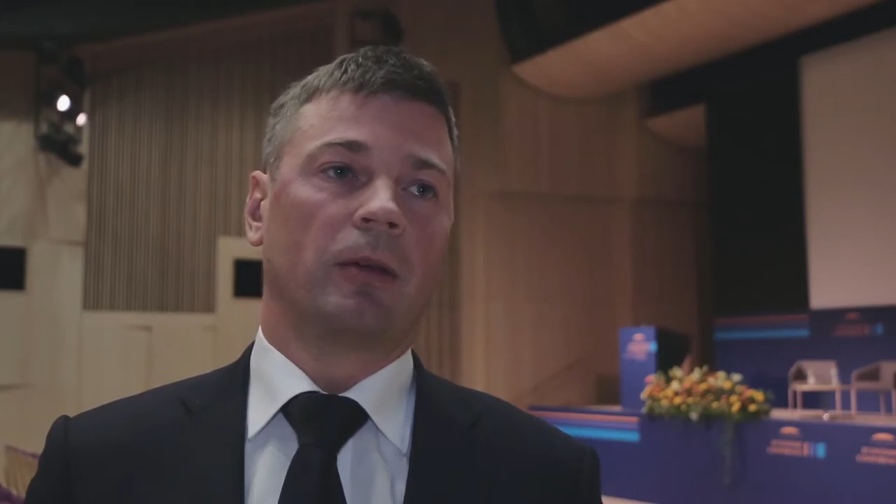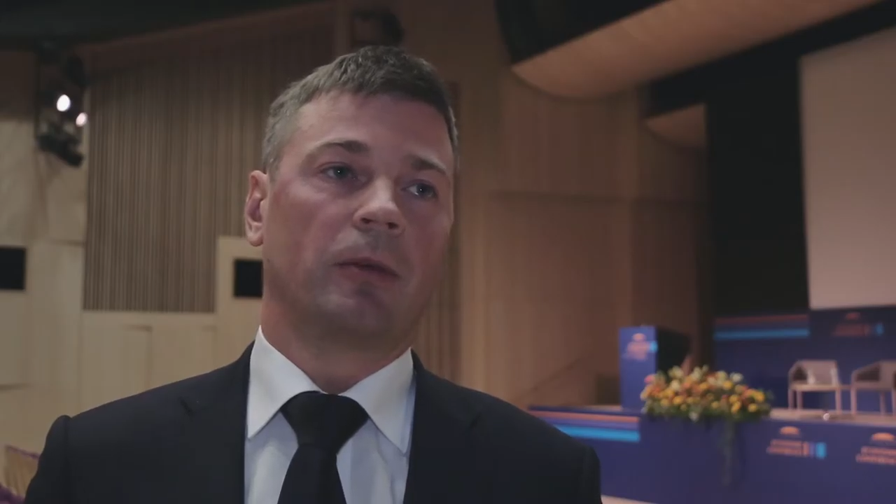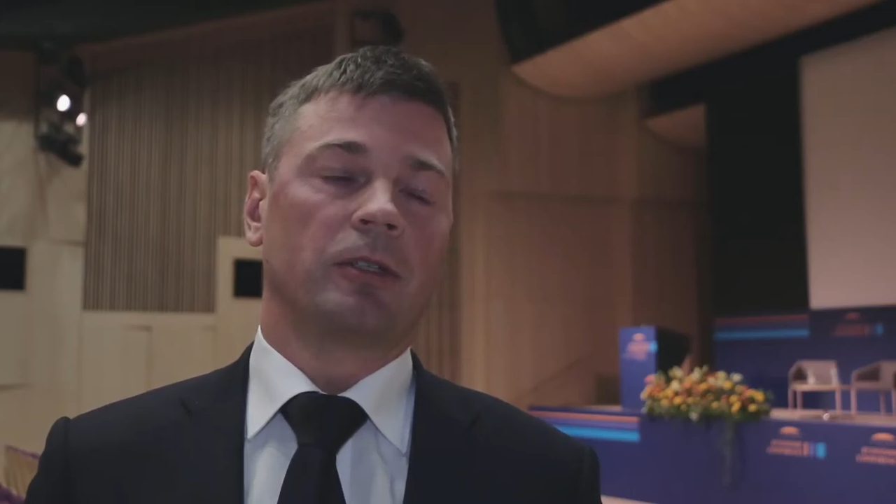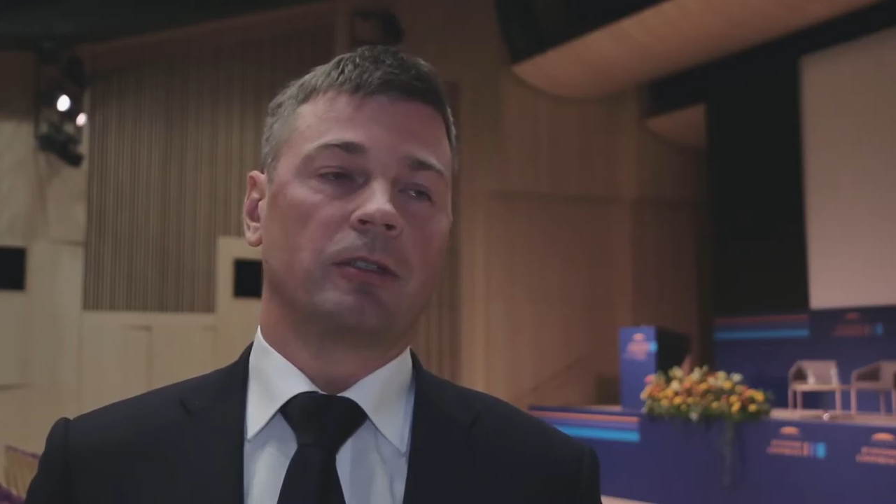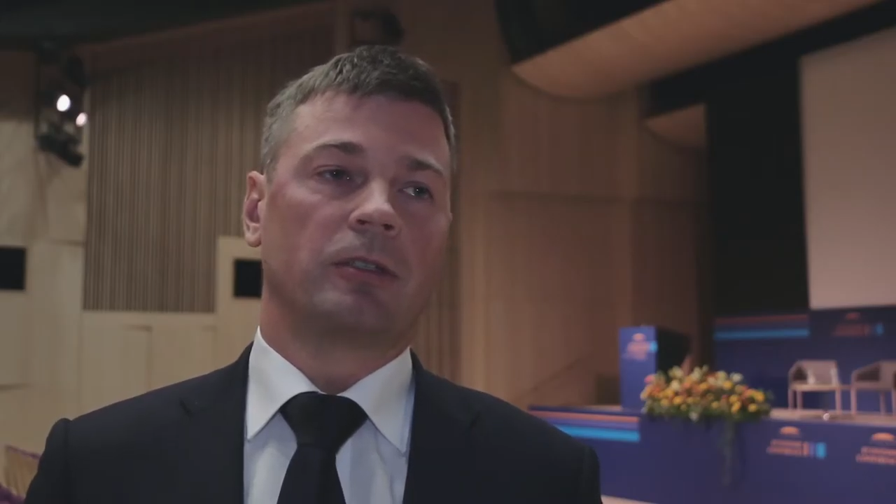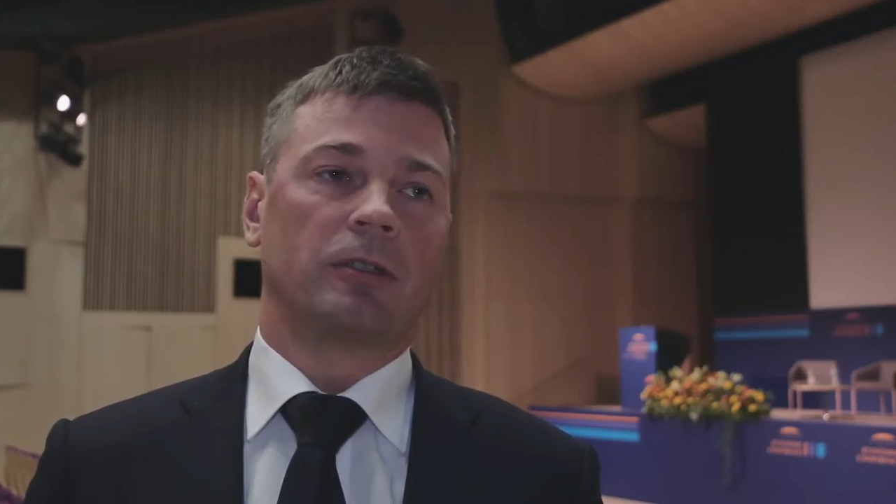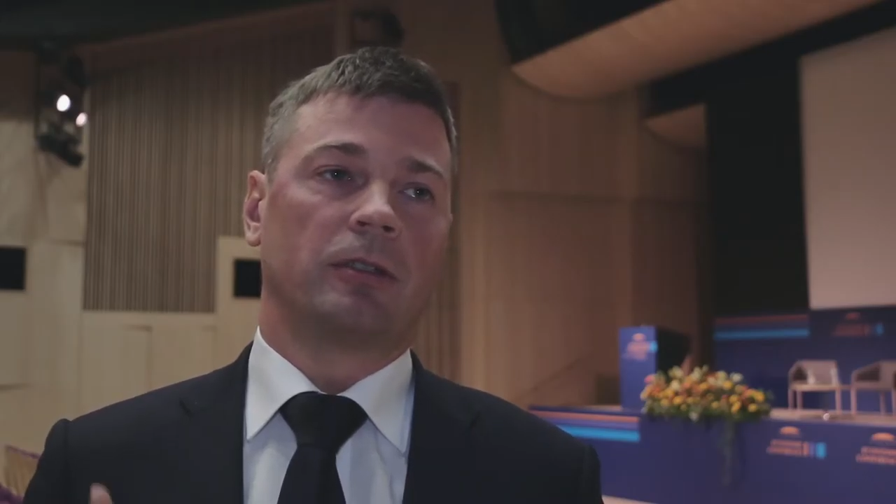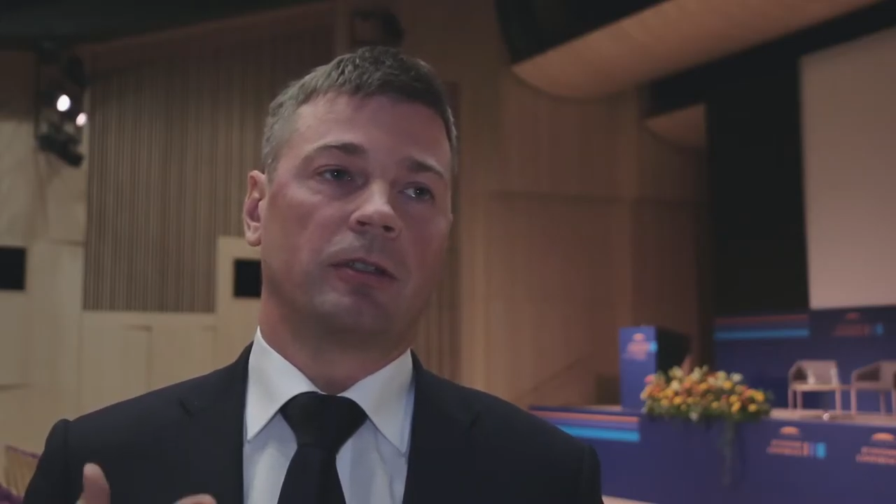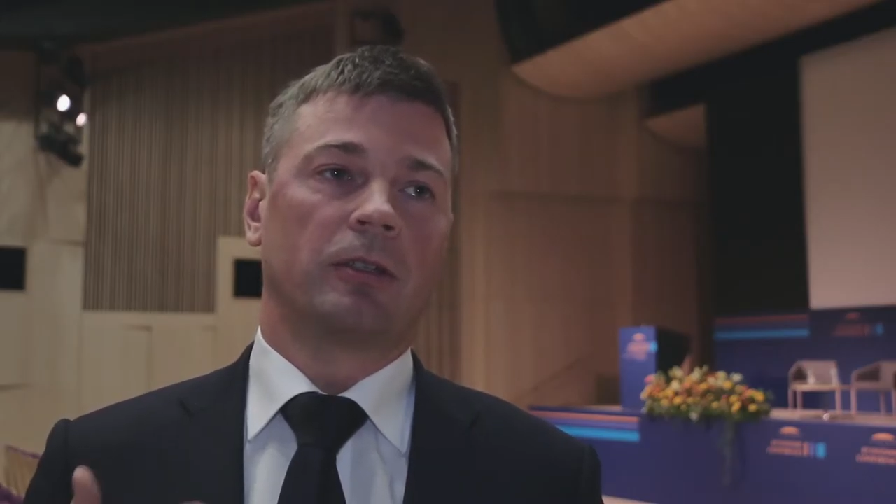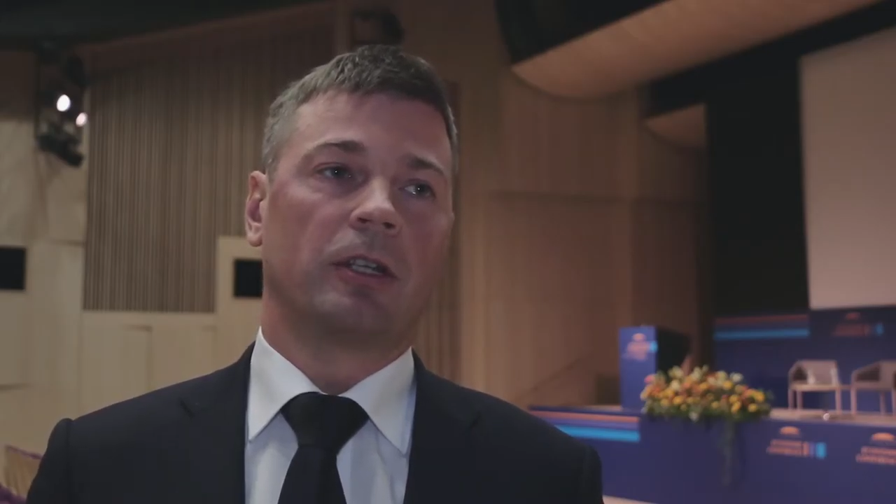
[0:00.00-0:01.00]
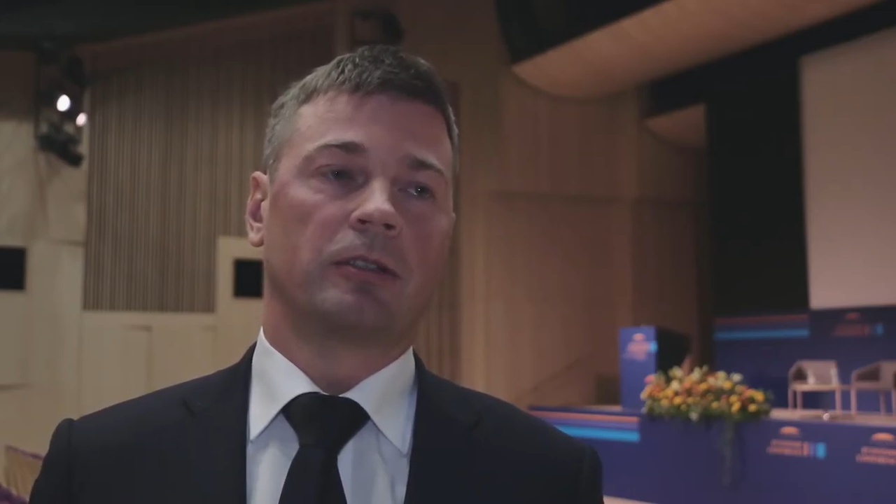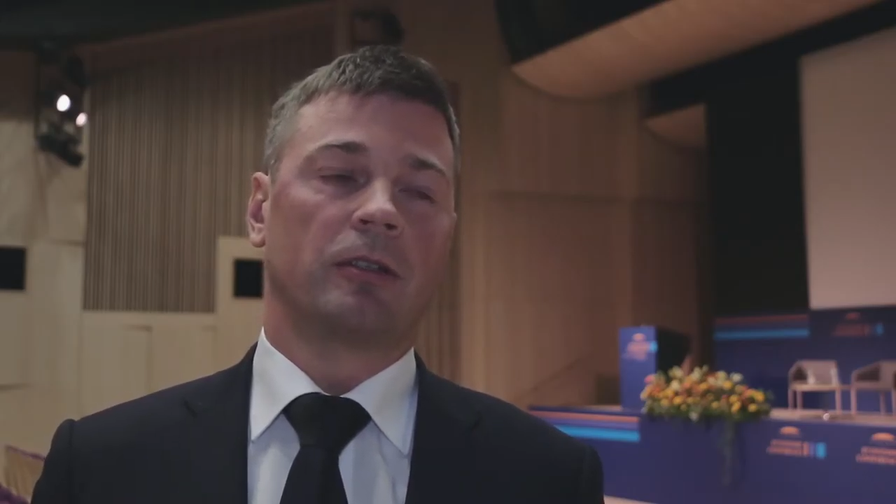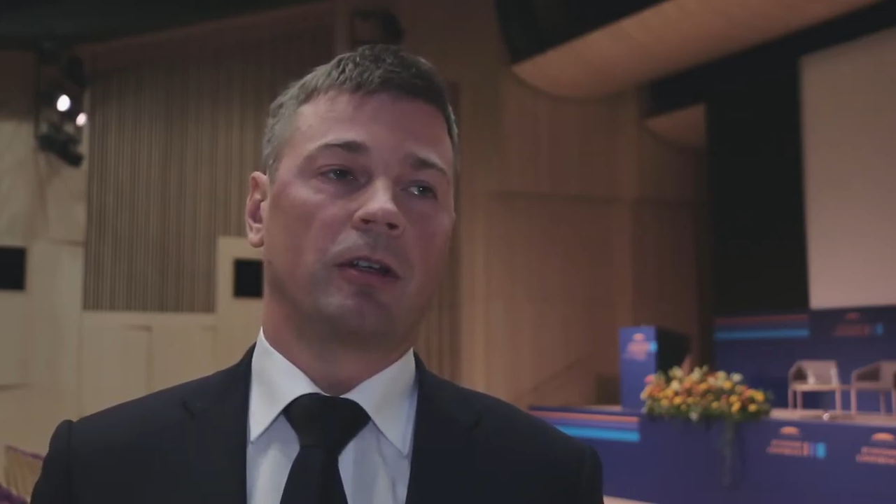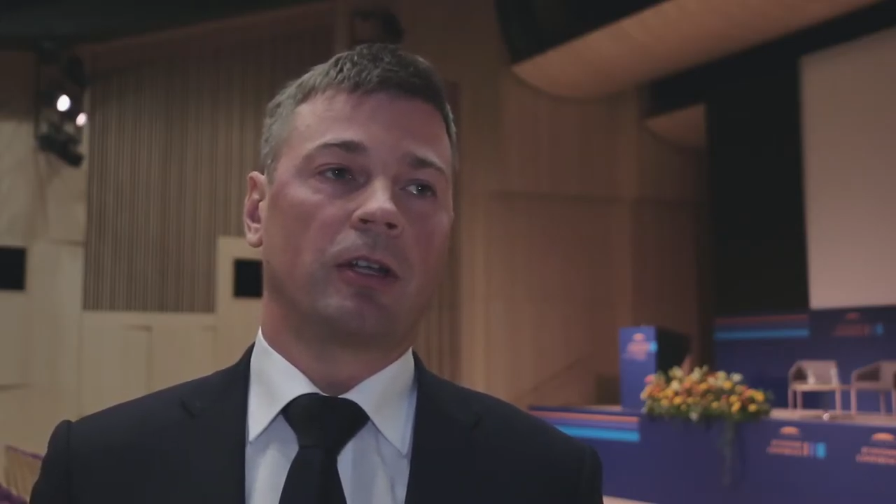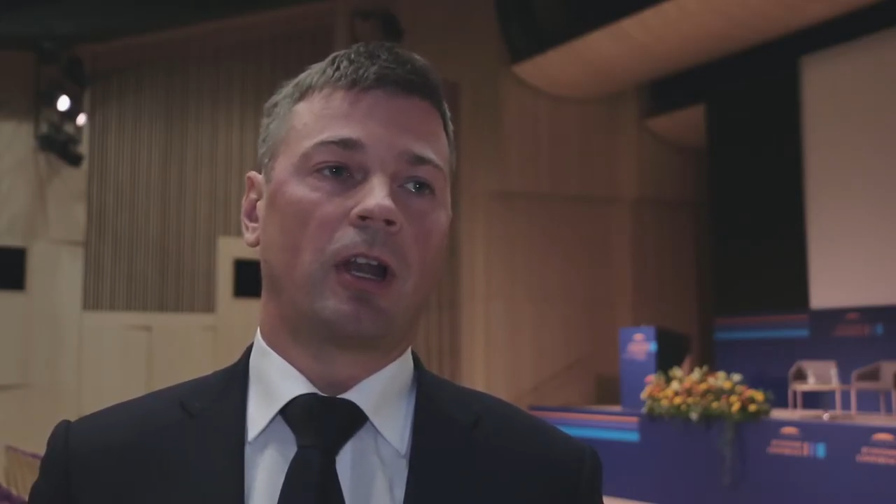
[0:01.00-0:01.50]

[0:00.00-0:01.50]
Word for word: which does not